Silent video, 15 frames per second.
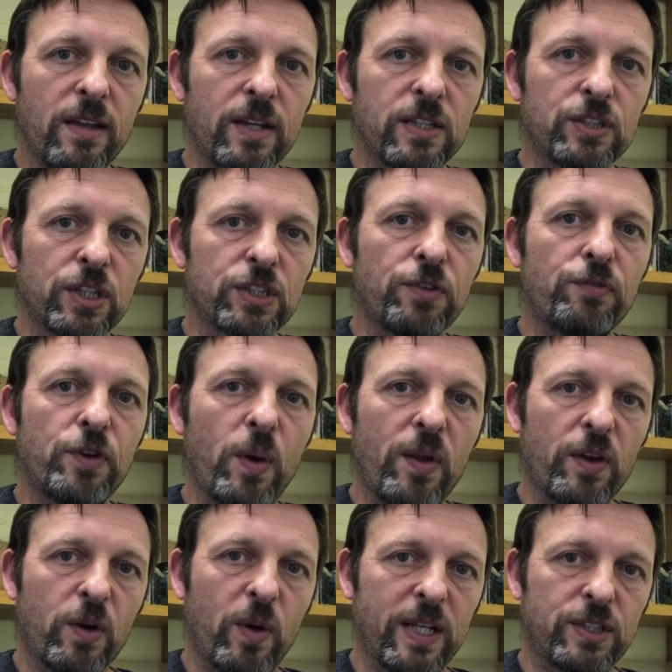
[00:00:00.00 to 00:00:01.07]
There's just a few
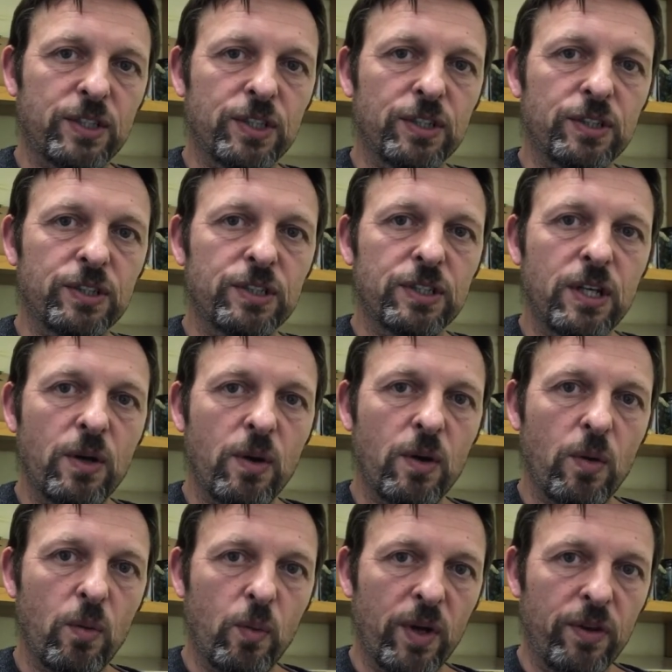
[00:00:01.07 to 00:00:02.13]
other questions
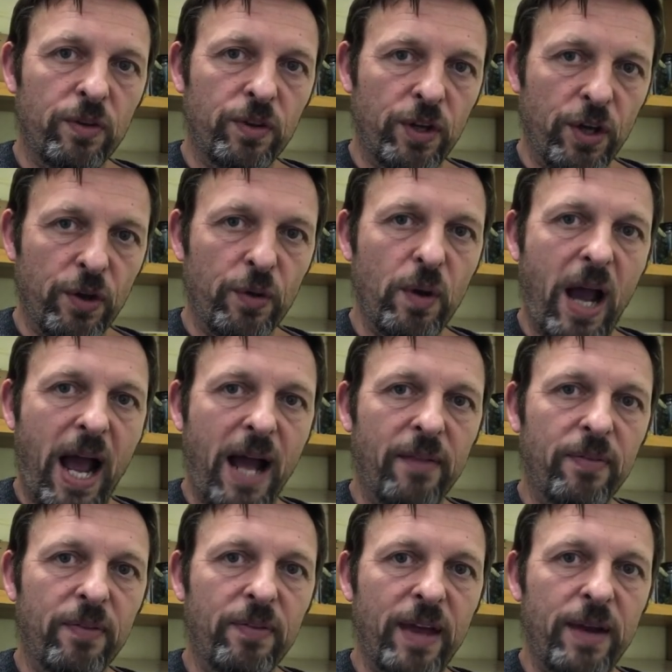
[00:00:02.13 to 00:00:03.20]
with you,
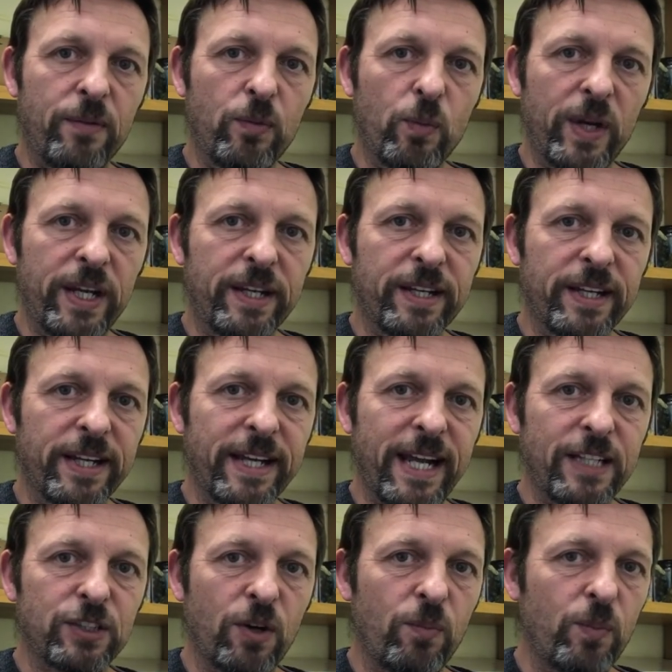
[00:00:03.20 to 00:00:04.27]
and then we can
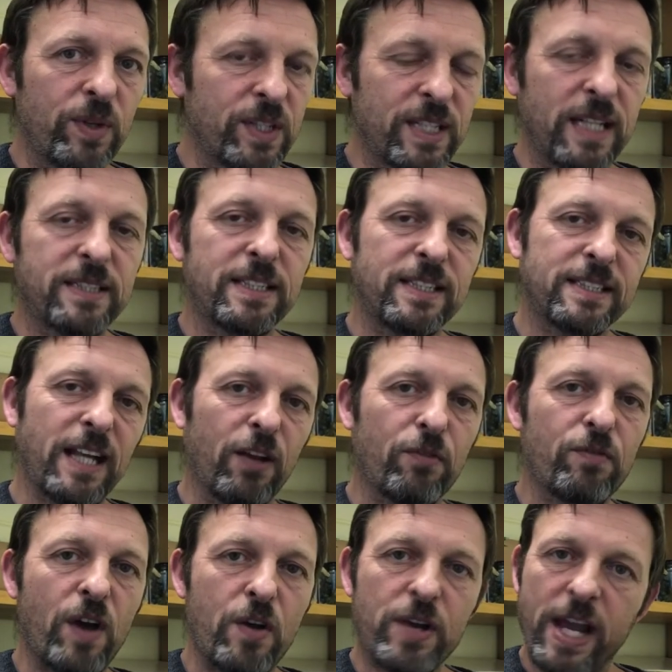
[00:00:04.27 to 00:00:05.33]
get on with the test
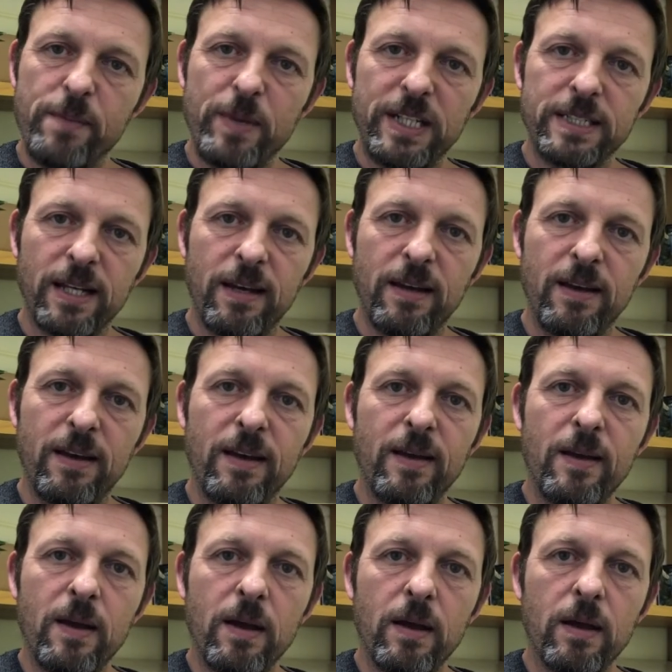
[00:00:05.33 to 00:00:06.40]
itself. Okay, Peter?
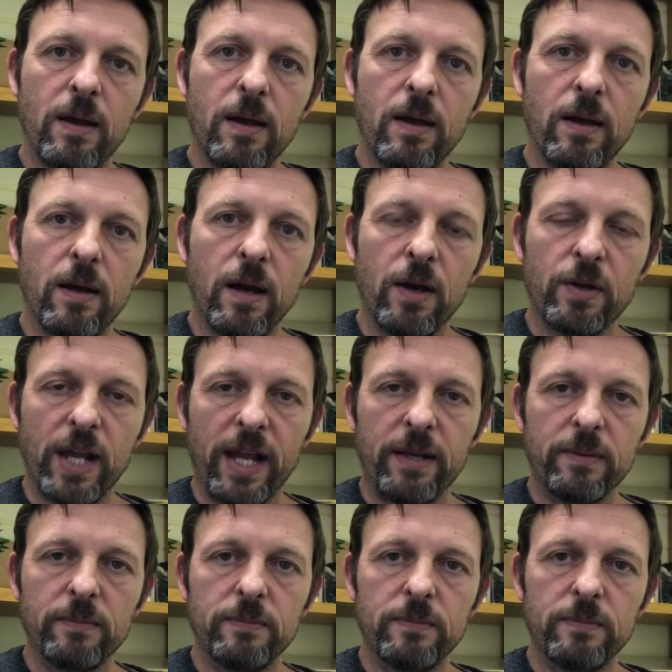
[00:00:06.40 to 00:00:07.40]
Okay.